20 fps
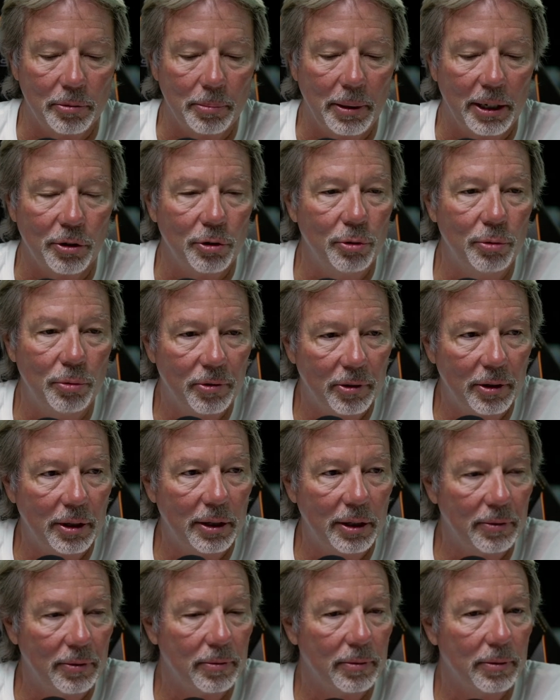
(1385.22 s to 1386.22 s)
matter whose it
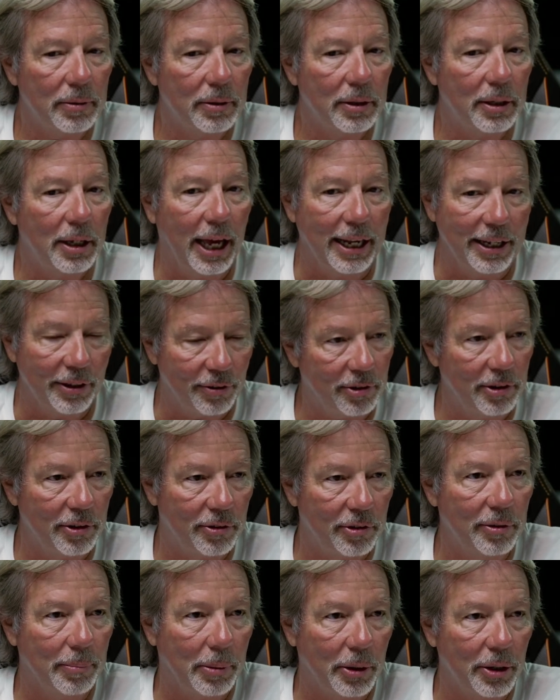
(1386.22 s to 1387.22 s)
is, and it sits
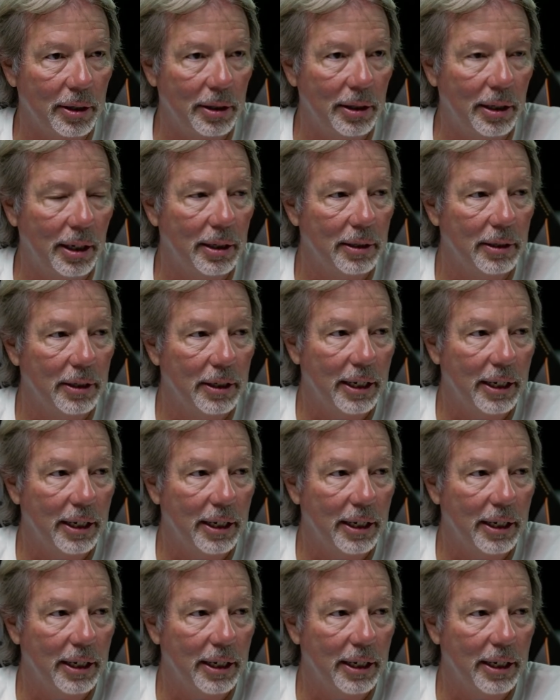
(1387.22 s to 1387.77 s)
in the parking lot,